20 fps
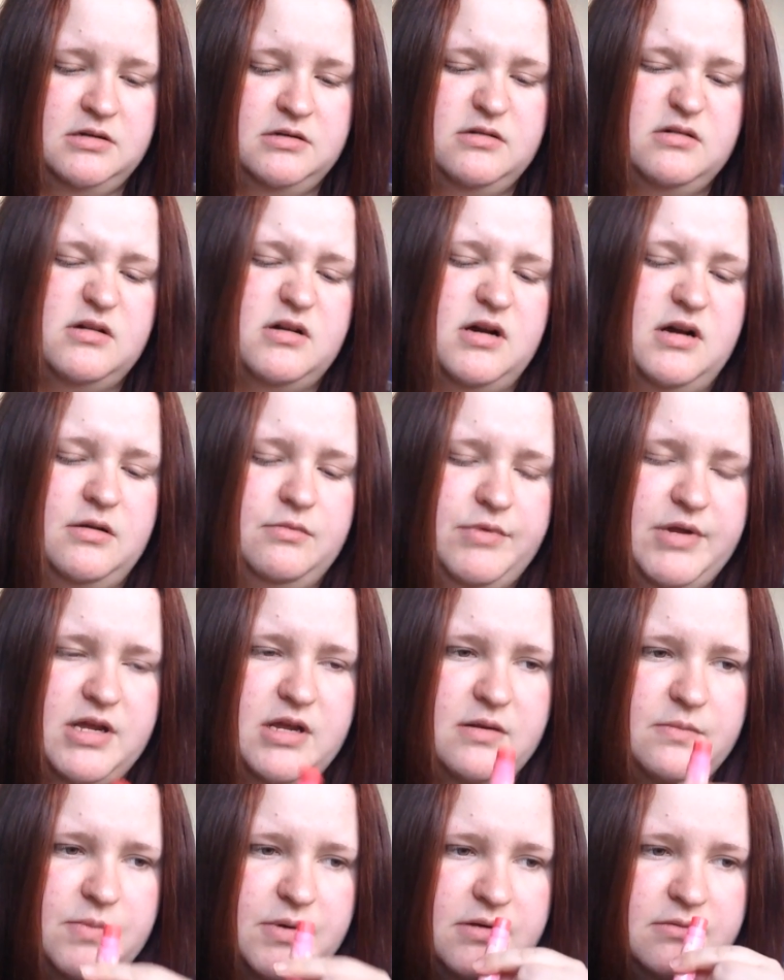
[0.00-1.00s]
Not kind of
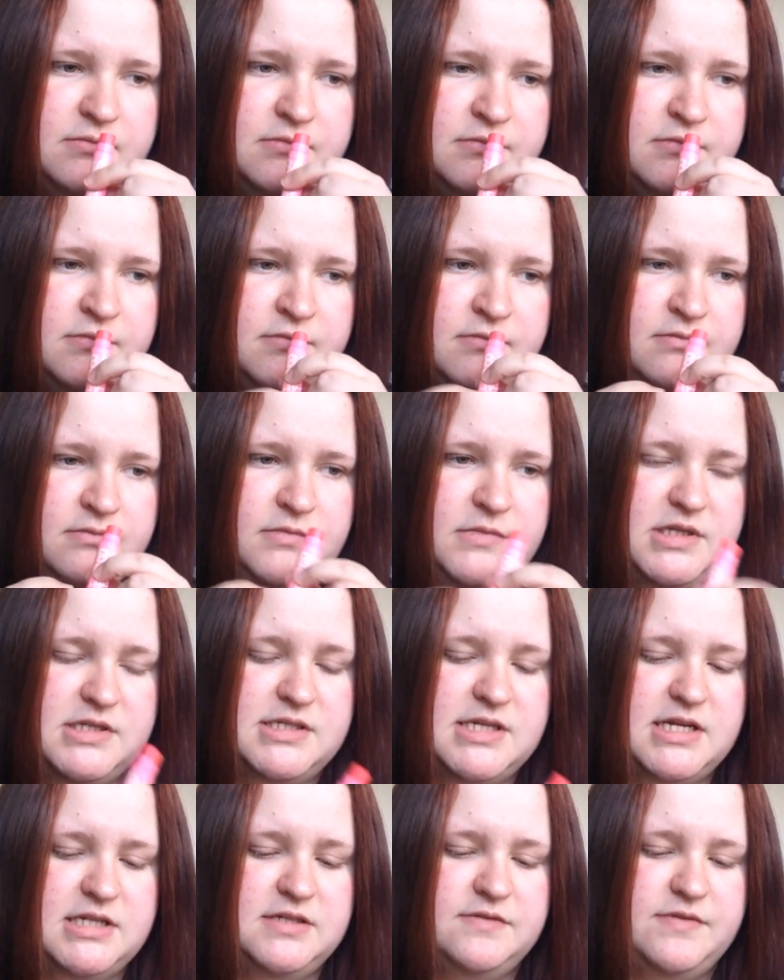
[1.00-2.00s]
weird, but the
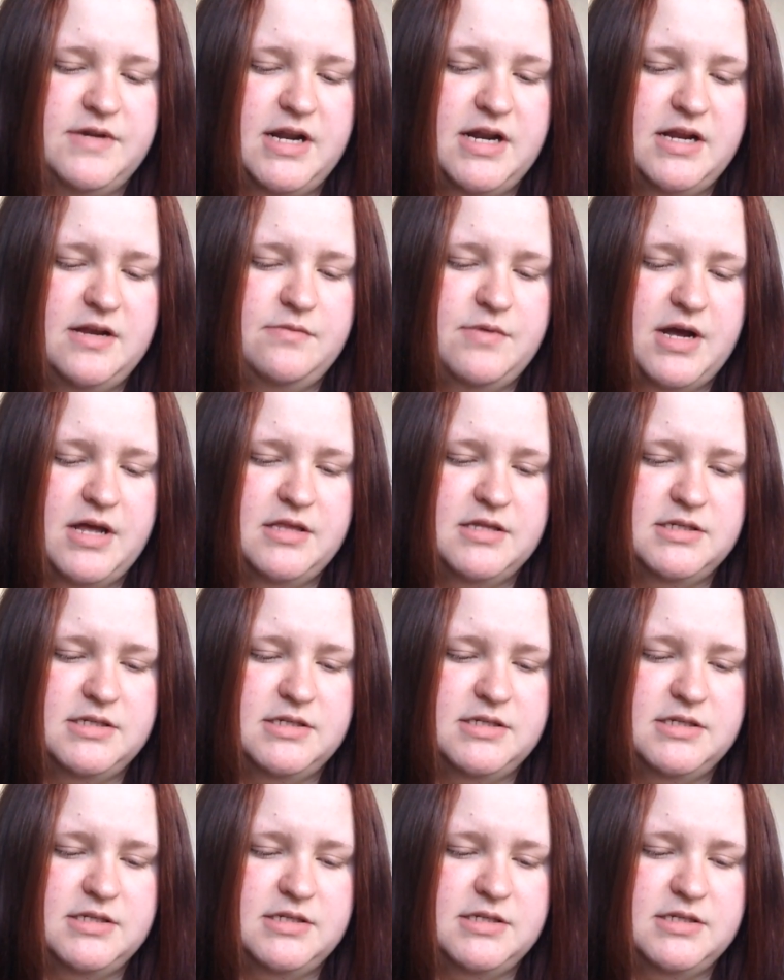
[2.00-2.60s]
scent of it anyway.